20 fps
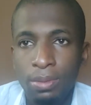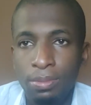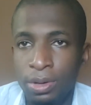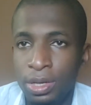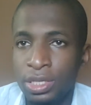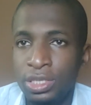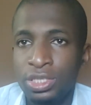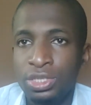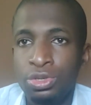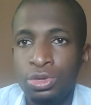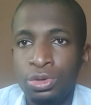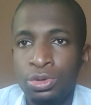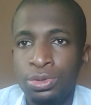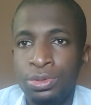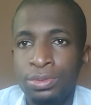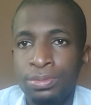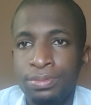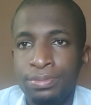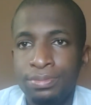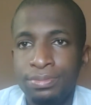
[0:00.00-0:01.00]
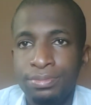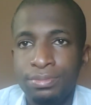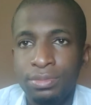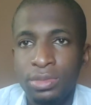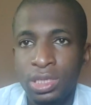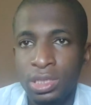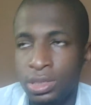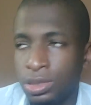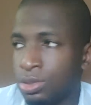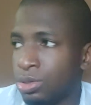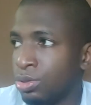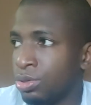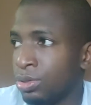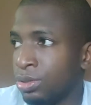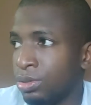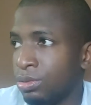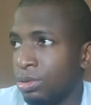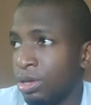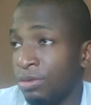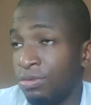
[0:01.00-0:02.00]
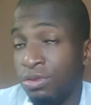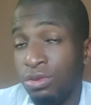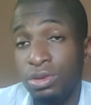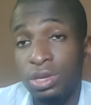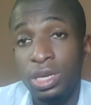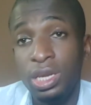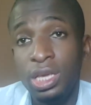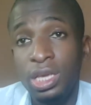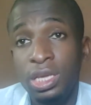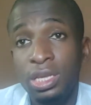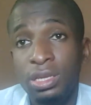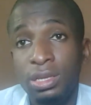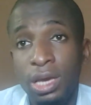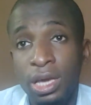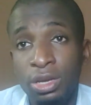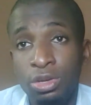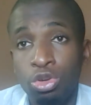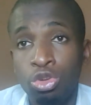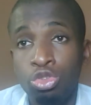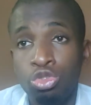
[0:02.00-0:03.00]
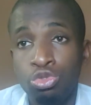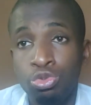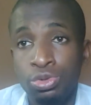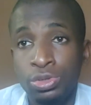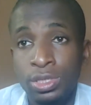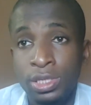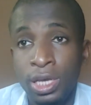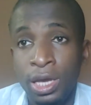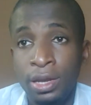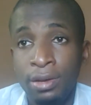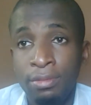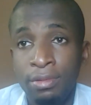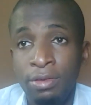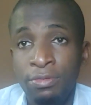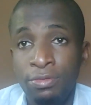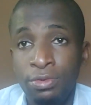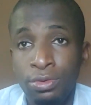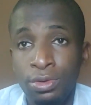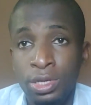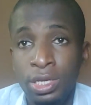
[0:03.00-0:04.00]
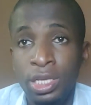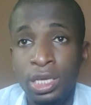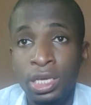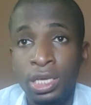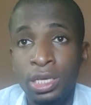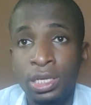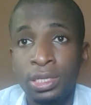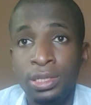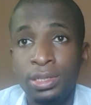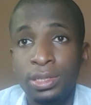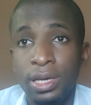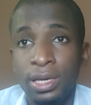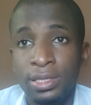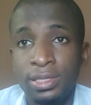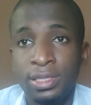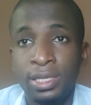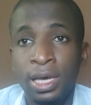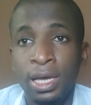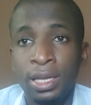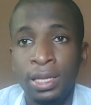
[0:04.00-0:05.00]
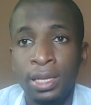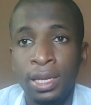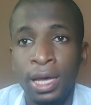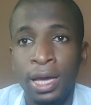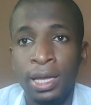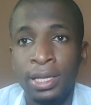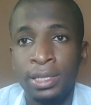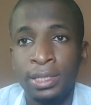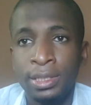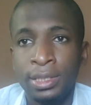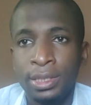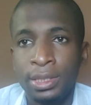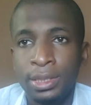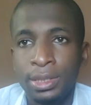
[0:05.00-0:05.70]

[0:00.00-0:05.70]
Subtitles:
But it's good. It's good. If you need a neutral set, if you need a set that